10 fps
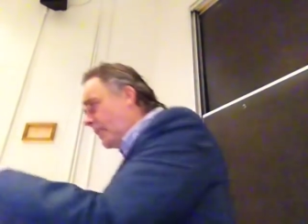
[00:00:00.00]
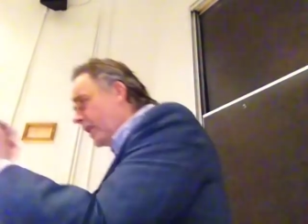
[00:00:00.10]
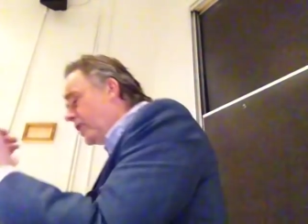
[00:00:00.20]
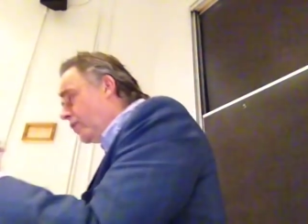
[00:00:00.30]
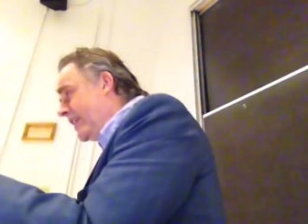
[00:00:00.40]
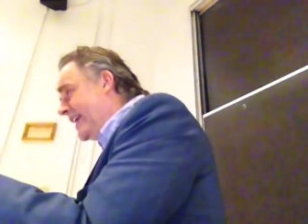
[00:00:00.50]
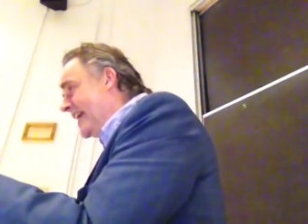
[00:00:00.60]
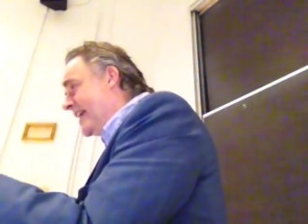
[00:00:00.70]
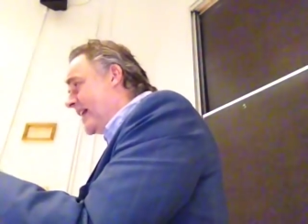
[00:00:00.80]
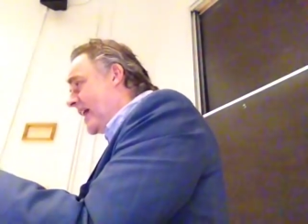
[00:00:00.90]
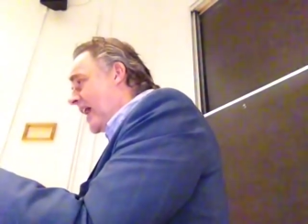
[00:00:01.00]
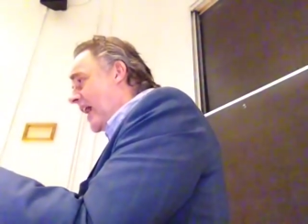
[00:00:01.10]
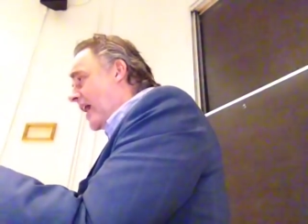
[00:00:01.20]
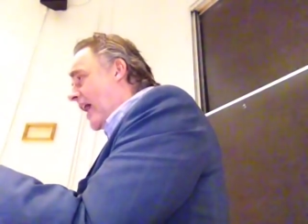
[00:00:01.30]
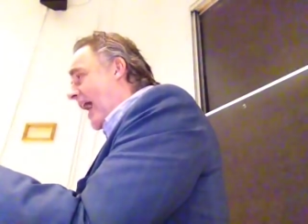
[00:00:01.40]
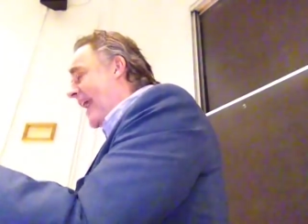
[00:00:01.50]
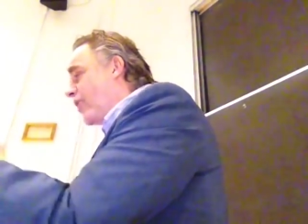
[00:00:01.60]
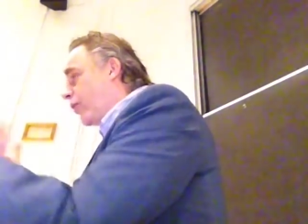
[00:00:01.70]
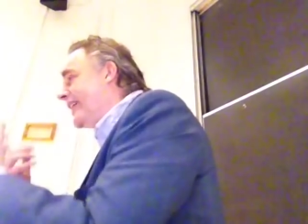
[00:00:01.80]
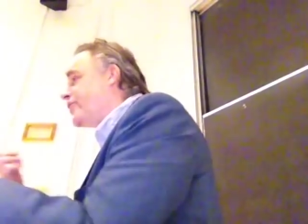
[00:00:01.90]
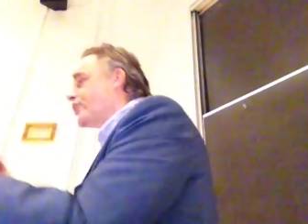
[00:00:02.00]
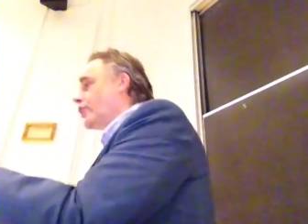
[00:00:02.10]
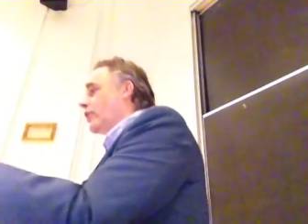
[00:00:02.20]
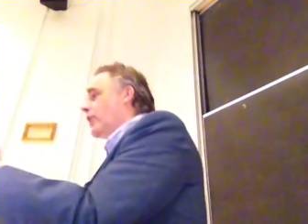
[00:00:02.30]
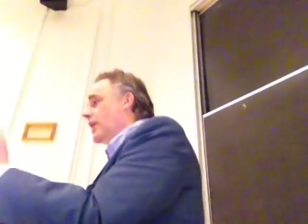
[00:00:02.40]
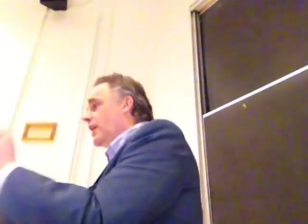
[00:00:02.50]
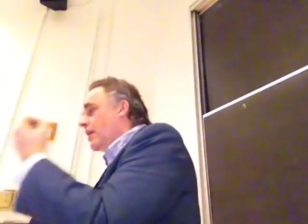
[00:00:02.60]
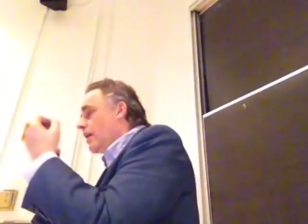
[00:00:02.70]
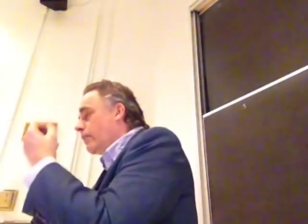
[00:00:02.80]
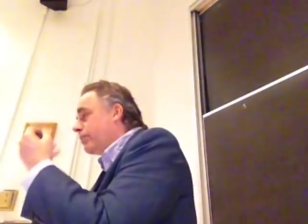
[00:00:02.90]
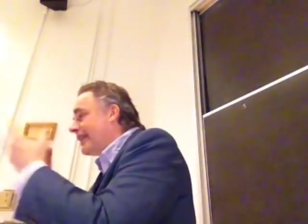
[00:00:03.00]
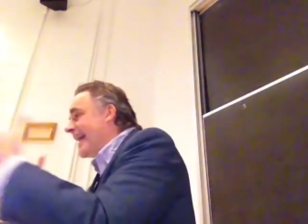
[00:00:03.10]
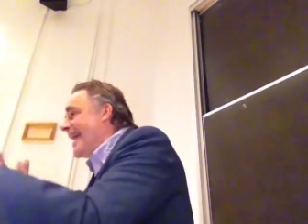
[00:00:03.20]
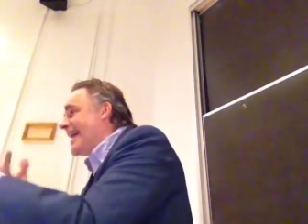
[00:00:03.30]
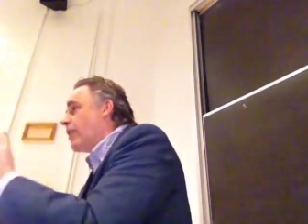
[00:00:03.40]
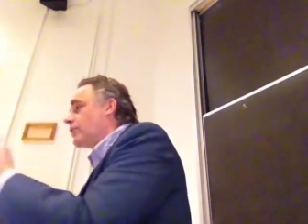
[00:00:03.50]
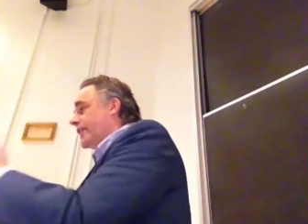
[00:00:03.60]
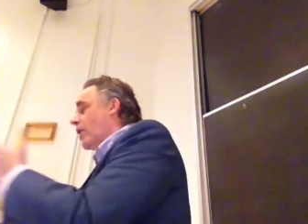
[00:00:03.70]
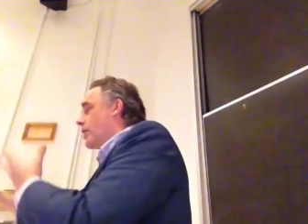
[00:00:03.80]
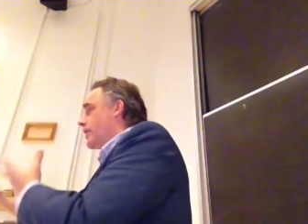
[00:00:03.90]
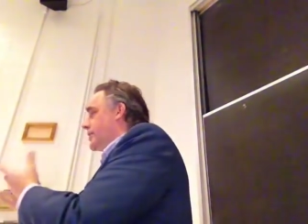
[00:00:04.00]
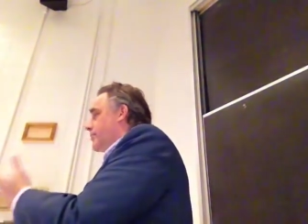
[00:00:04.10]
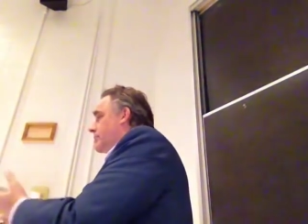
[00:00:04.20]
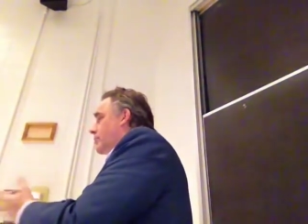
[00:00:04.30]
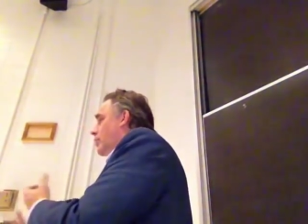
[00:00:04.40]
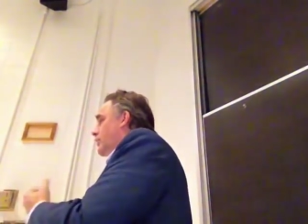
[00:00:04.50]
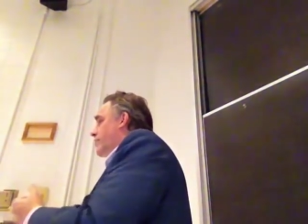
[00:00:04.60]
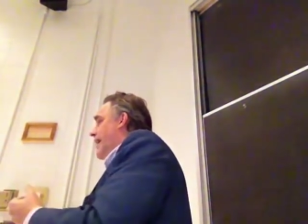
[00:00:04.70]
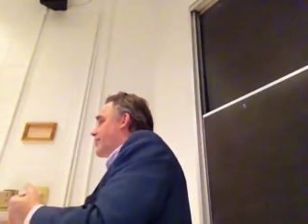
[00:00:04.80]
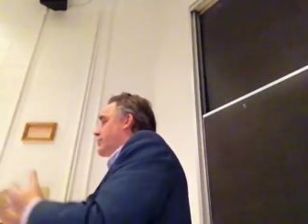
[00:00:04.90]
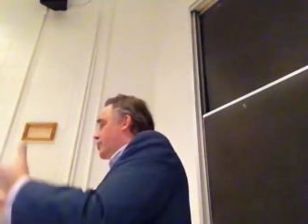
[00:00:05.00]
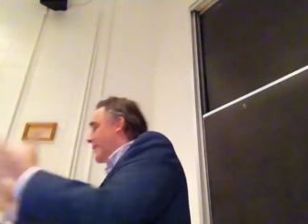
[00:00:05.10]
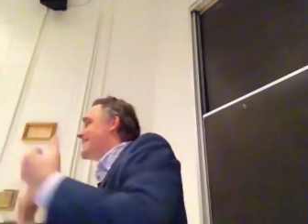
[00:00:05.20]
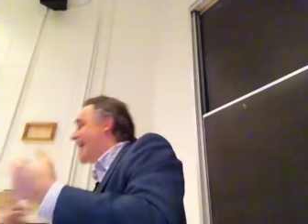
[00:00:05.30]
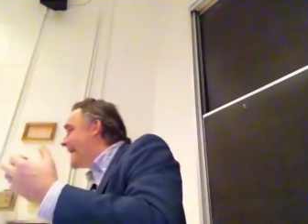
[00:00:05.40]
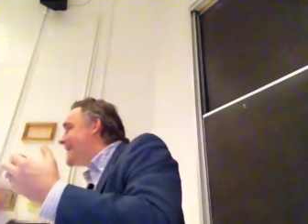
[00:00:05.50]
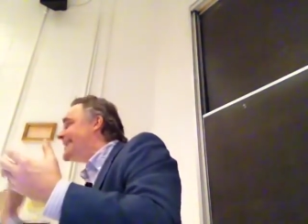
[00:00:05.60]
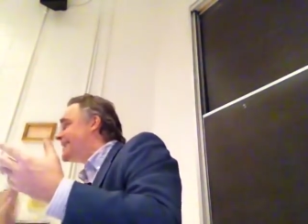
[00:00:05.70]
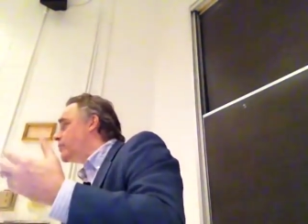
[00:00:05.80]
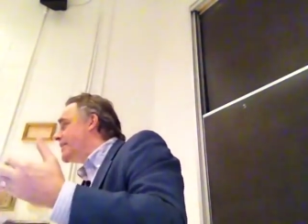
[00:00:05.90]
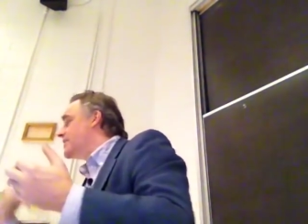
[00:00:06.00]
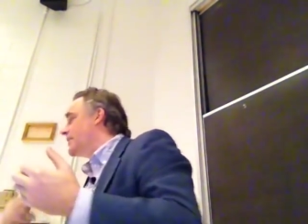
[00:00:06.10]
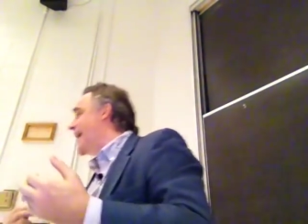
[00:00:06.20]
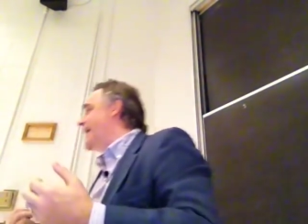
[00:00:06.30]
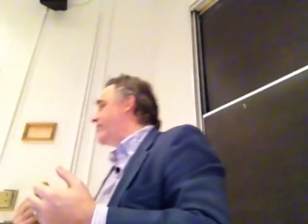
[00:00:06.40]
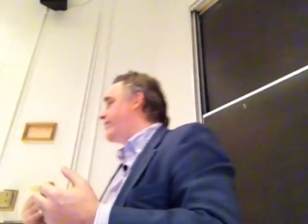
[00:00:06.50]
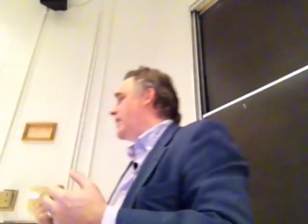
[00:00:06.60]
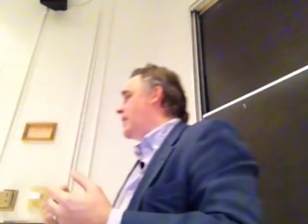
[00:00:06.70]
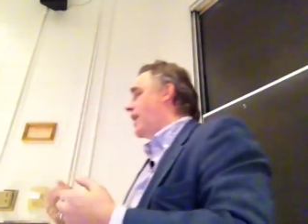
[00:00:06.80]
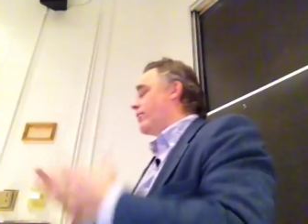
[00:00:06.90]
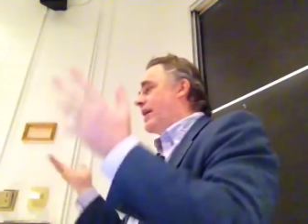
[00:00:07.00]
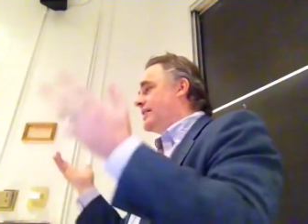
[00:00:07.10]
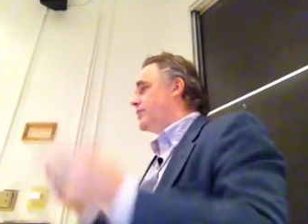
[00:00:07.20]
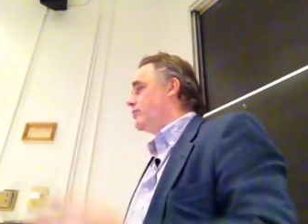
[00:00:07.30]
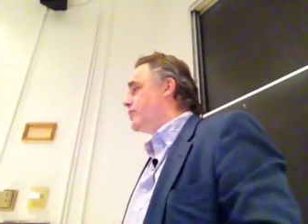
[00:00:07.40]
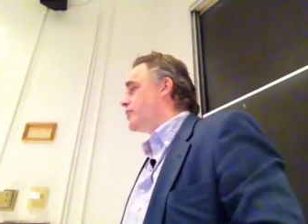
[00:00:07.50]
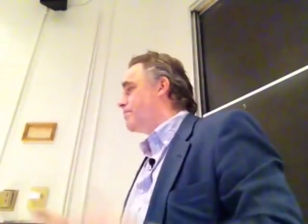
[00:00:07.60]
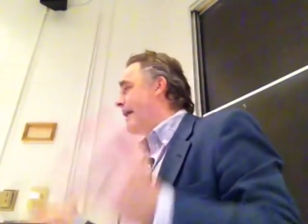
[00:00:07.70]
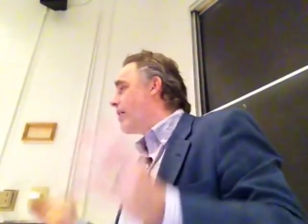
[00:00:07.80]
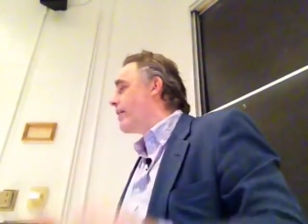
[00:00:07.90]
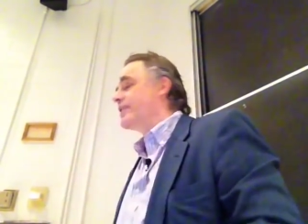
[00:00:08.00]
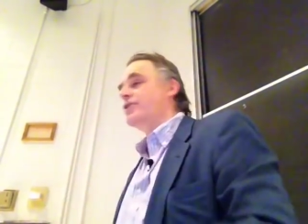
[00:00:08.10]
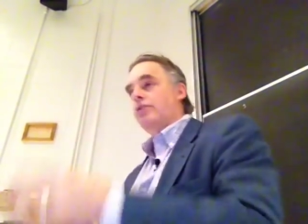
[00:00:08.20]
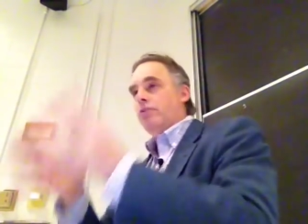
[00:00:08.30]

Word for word: you need a creature playing out the archetypal role of mother to entice you into life. Otherwise, you just perish. So,